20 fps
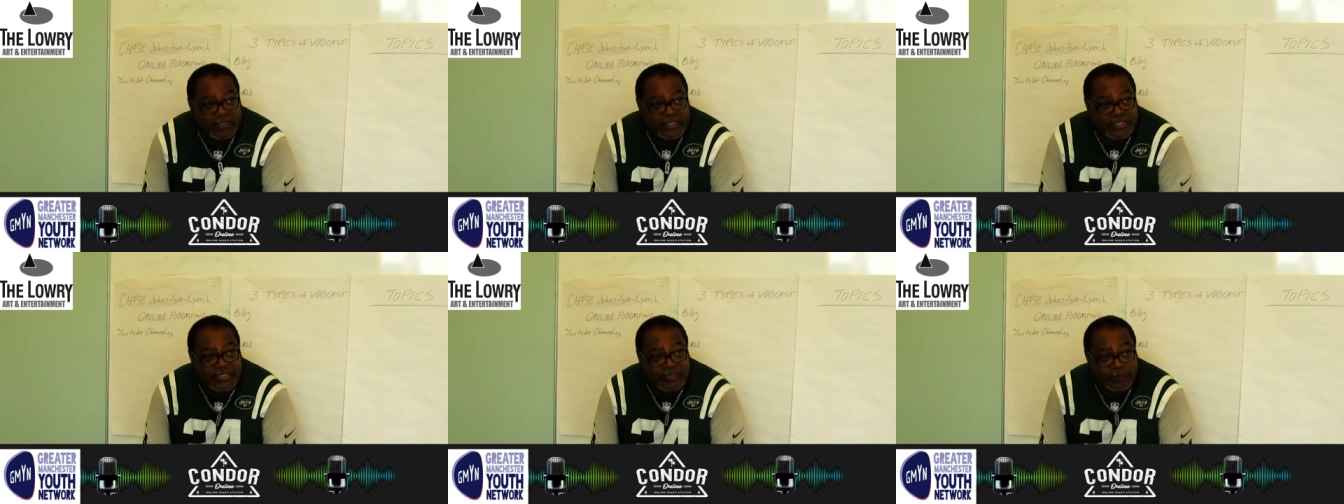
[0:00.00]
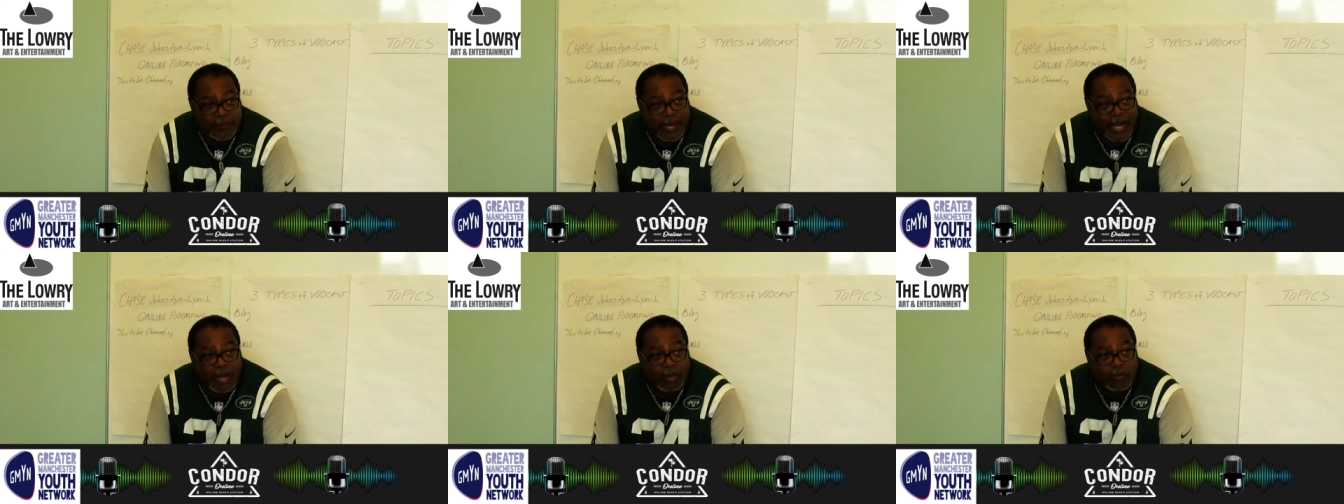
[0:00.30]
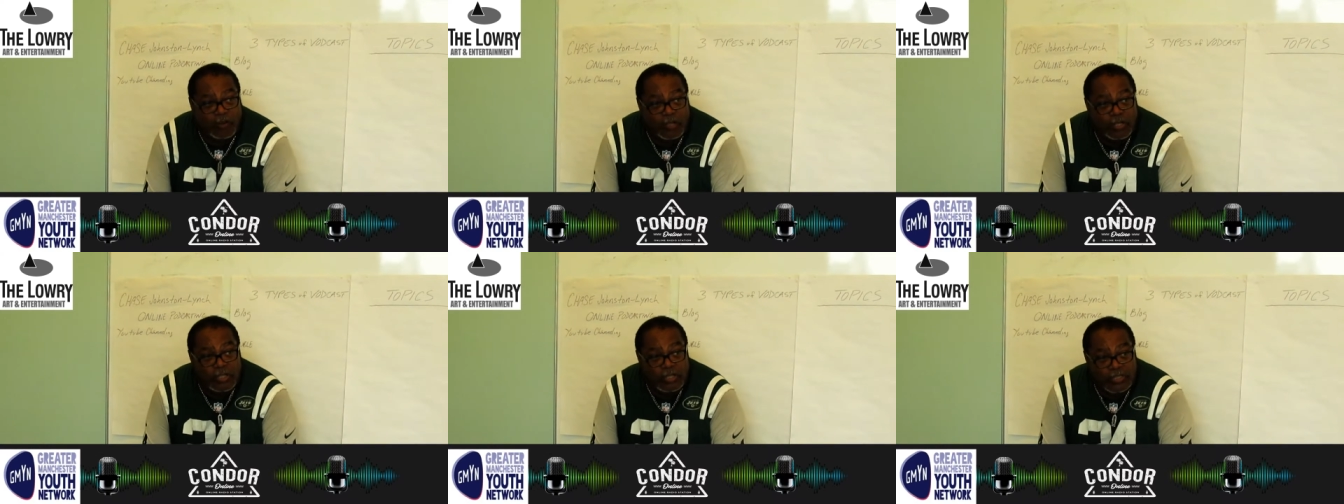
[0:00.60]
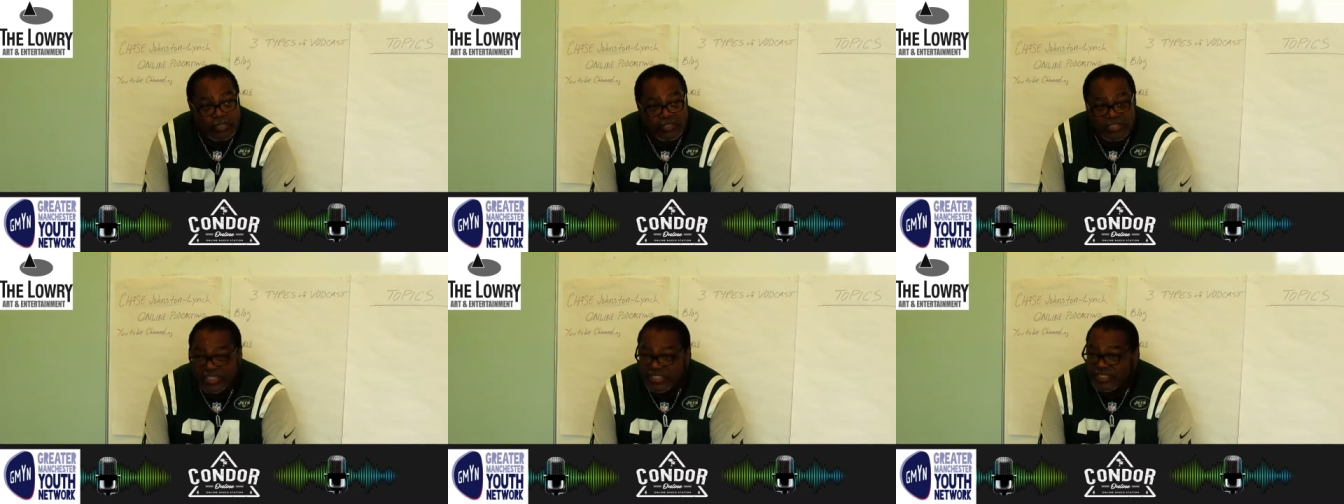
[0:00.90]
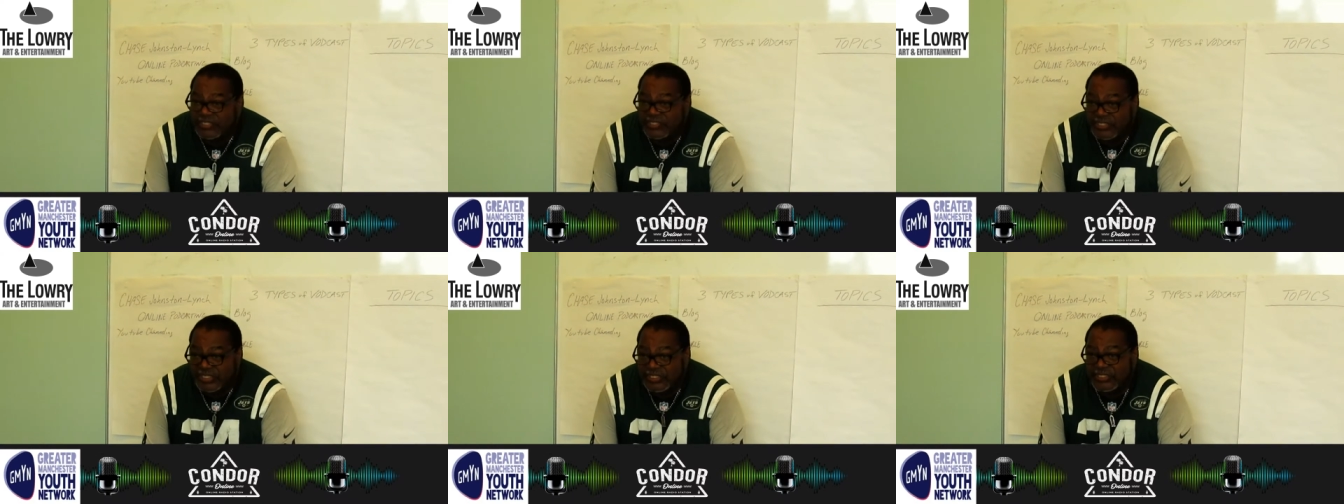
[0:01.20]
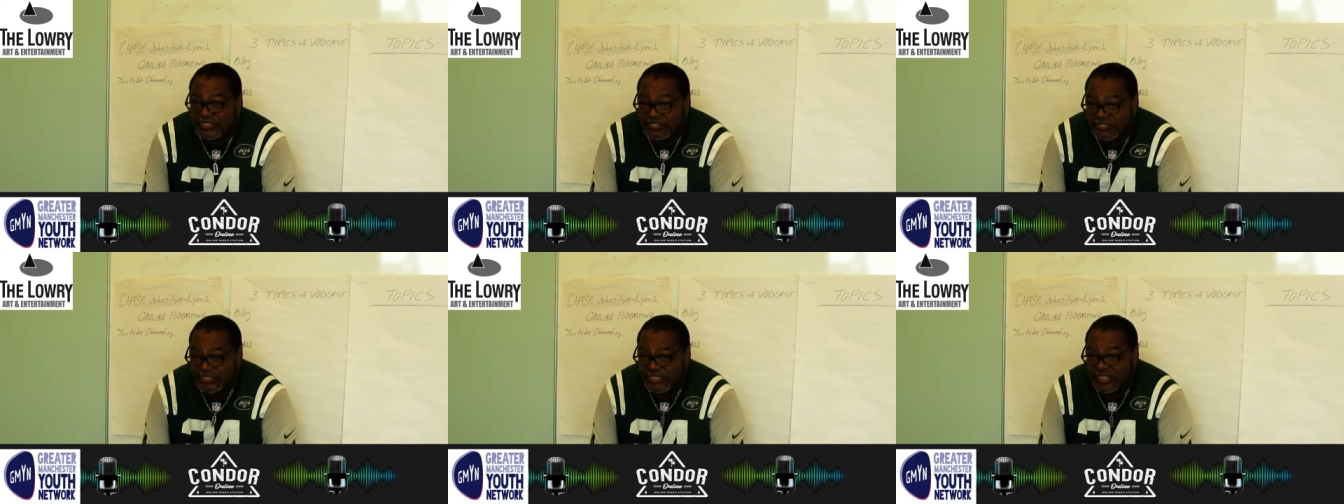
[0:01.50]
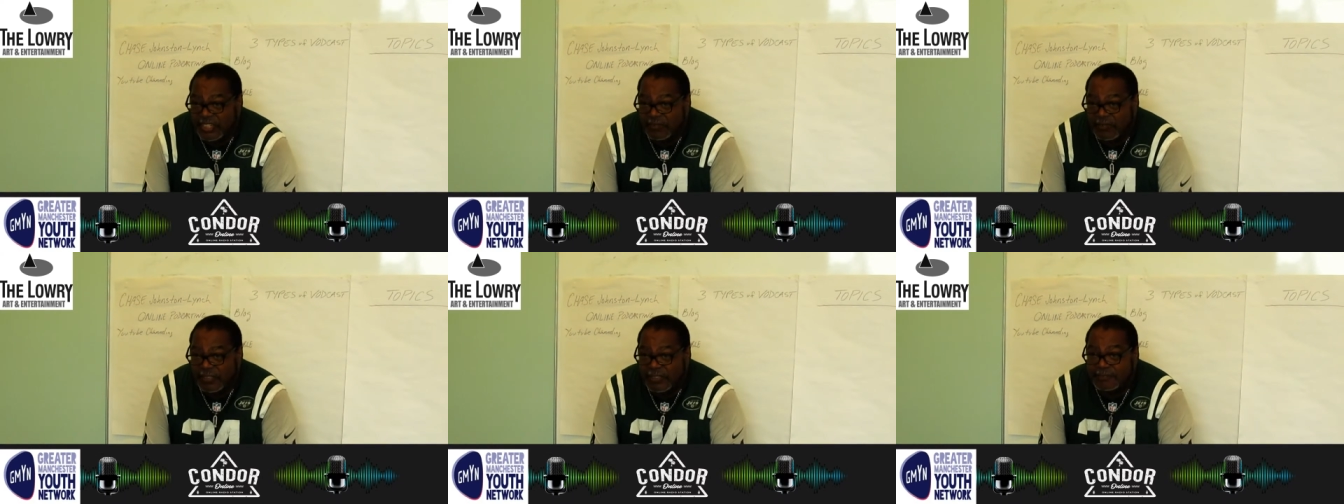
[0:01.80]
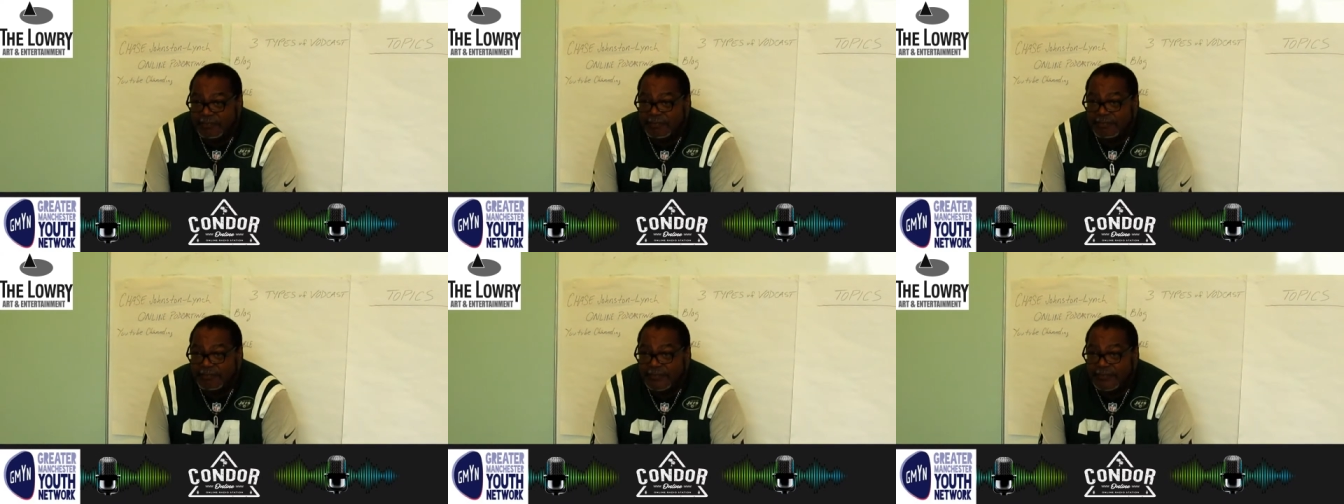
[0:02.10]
It's about the consistency of it.